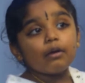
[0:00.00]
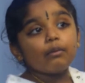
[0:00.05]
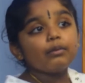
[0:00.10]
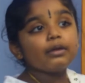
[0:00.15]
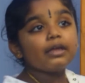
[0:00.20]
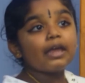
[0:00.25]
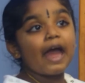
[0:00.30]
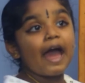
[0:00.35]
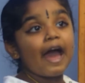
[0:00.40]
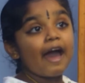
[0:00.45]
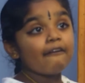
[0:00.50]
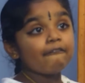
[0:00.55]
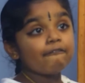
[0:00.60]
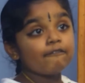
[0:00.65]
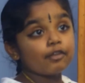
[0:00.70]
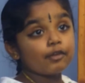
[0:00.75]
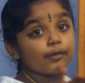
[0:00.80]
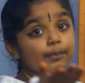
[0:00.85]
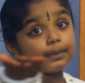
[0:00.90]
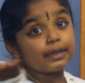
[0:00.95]
We have
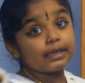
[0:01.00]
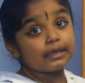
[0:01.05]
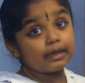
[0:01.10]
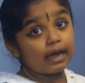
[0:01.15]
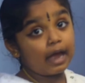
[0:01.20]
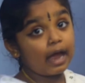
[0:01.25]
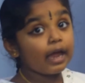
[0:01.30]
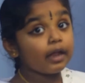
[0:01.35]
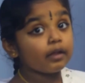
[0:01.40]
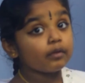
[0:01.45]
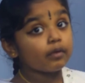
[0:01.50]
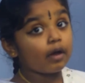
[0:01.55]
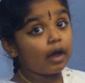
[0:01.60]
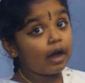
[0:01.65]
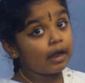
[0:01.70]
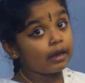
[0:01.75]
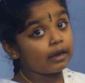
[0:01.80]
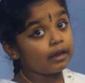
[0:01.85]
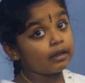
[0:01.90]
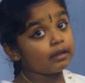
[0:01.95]
to be kind to
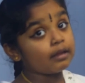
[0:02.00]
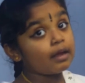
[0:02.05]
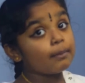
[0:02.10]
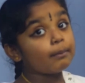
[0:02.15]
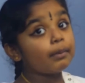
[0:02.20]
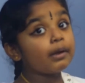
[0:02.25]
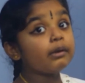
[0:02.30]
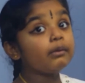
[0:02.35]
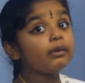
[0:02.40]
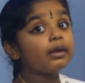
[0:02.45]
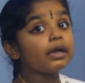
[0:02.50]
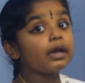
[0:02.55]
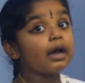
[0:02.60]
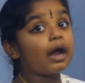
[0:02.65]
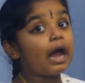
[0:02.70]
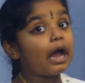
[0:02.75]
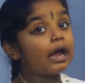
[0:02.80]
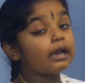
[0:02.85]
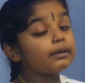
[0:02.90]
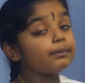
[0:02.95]
others, but we
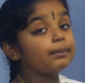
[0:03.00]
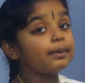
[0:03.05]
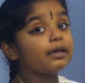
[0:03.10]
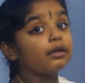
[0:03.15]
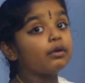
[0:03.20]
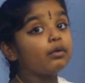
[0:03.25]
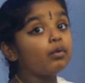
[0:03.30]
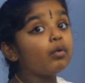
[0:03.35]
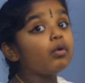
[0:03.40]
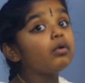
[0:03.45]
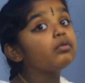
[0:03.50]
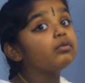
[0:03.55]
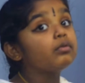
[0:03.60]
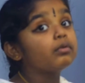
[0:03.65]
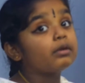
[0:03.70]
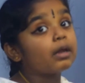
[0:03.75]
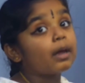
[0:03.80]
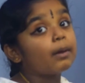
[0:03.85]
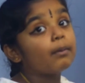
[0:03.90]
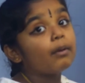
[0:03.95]
can't be rude to
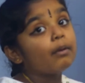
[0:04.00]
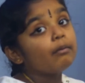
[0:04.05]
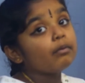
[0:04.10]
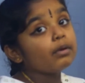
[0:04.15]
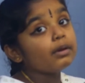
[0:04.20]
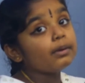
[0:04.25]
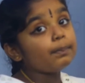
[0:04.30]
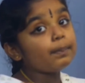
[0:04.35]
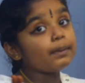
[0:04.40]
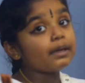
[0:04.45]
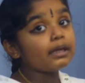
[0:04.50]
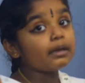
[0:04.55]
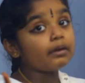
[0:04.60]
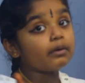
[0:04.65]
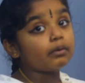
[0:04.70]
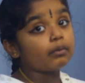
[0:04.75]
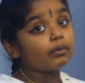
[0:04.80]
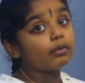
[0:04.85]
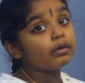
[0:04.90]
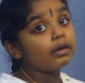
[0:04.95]
them. When being
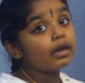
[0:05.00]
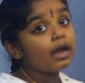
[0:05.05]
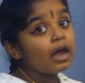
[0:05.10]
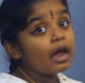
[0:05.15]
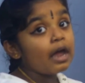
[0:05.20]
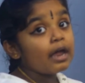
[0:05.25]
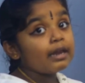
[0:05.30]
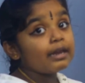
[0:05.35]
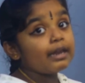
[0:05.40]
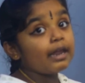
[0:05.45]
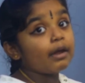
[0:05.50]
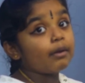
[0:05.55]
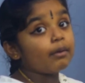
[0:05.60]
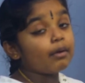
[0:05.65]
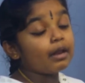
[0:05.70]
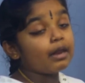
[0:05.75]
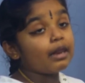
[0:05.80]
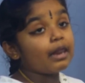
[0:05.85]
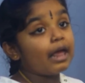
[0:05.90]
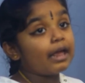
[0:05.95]
rude, they
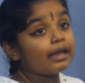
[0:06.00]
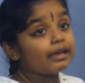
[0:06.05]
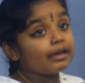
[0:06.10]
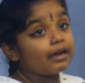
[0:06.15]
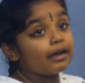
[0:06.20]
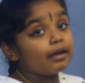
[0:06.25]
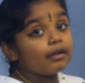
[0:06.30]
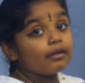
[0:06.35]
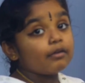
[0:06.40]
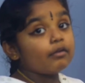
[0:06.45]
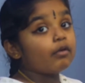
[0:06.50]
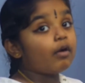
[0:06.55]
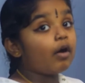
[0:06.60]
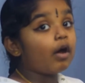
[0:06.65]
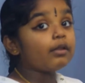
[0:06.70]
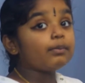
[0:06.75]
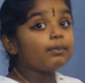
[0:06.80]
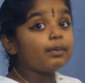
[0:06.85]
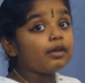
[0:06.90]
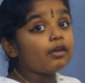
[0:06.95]
will
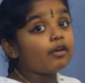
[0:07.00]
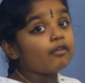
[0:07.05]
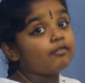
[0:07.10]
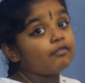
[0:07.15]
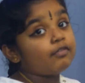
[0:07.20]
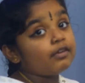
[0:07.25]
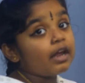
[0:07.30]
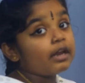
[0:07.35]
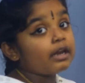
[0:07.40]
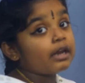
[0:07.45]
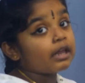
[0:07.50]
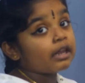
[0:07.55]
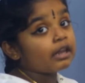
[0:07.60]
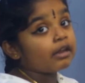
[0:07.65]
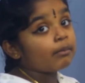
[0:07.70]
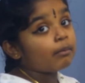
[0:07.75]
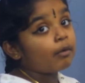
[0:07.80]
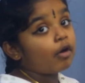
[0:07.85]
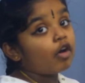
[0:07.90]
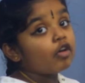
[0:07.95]
not be your friend
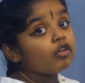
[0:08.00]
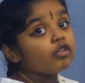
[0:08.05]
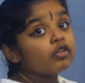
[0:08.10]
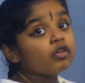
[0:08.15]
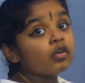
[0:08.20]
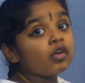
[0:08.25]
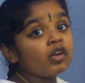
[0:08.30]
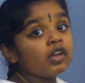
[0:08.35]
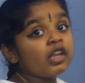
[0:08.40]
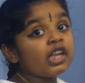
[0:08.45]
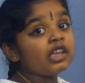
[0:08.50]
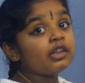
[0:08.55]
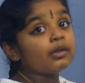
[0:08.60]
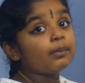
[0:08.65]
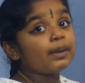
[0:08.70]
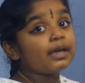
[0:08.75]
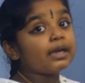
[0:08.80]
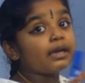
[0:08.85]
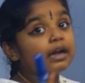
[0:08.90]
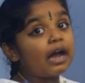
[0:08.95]
anymore. So you need to
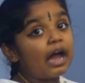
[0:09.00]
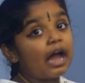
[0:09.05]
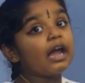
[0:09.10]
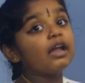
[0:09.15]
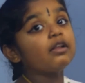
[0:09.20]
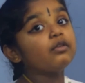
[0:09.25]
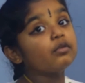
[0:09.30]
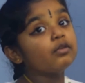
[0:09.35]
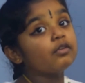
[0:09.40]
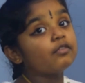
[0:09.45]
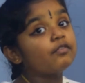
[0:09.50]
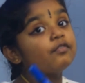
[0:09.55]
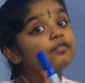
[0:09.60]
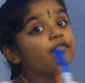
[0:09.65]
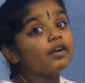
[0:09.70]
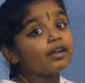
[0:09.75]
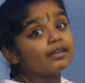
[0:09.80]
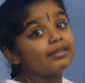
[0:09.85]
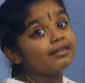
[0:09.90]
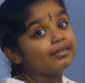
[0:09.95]
be kind to the
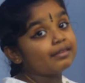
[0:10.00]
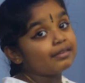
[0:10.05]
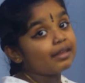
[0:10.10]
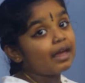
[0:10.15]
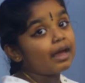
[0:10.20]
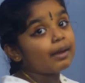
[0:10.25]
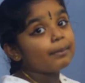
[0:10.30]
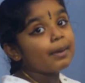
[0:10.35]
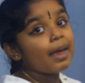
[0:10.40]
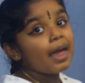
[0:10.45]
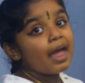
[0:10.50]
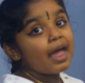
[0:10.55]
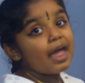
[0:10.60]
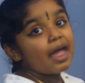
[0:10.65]
first time